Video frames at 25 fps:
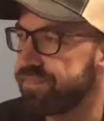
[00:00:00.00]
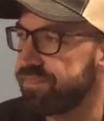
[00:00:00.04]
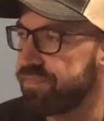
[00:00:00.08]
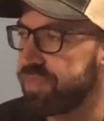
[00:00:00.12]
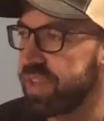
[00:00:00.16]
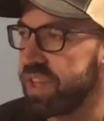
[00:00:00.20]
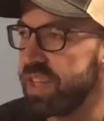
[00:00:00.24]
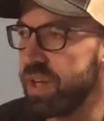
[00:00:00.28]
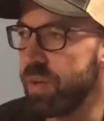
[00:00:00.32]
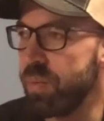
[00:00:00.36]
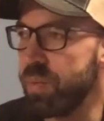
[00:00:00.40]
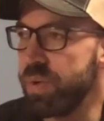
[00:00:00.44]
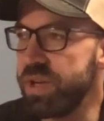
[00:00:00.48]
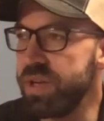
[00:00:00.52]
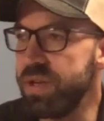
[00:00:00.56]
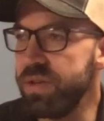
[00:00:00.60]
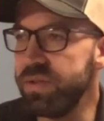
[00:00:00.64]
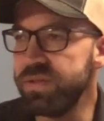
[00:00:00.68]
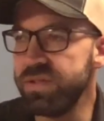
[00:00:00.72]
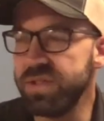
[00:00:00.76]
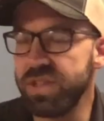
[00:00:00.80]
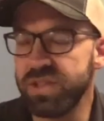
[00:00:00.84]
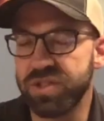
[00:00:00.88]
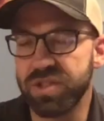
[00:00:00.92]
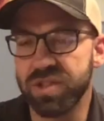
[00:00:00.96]
that we use
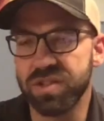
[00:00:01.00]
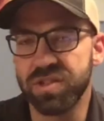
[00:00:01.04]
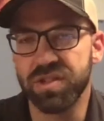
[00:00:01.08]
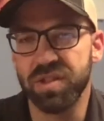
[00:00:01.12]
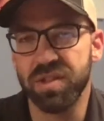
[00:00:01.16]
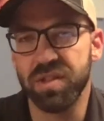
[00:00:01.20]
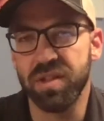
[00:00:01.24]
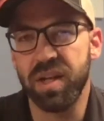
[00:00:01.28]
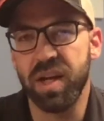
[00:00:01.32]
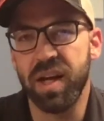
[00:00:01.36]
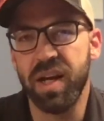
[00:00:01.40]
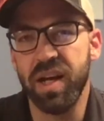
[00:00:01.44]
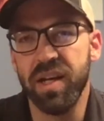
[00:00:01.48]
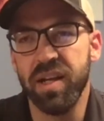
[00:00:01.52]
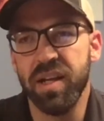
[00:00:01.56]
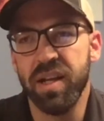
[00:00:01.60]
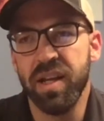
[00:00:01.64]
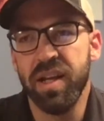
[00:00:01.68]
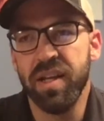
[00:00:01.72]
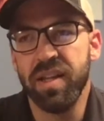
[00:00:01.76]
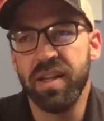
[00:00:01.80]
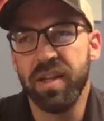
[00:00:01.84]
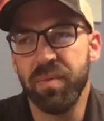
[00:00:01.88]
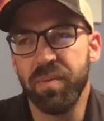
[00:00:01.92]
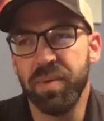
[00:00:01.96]
in the church a lot
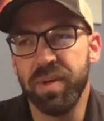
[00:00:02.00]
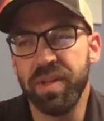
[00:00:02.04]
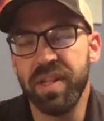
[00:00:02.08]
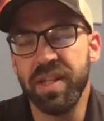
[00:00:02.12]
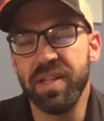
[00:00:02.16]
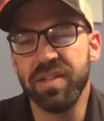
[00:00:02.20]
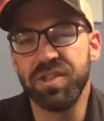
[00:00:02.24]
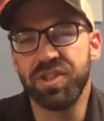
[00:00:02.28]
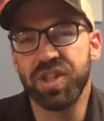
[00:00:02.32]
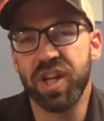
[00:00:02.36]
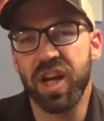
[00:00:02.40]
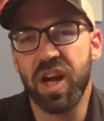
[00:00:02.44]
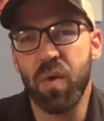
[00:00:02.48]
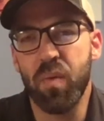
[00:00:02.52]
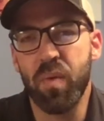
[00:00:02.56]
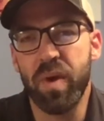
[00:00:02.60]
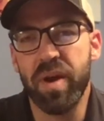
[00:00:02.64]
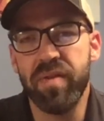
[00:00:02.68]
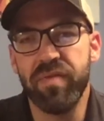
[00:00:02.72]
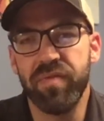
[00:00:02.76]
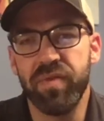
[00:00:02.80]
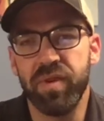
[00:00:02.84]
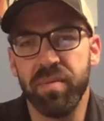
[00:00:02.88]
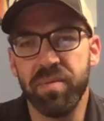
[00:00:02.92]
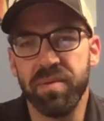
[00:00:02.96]
that we then shy away
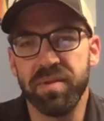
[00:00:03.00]
from.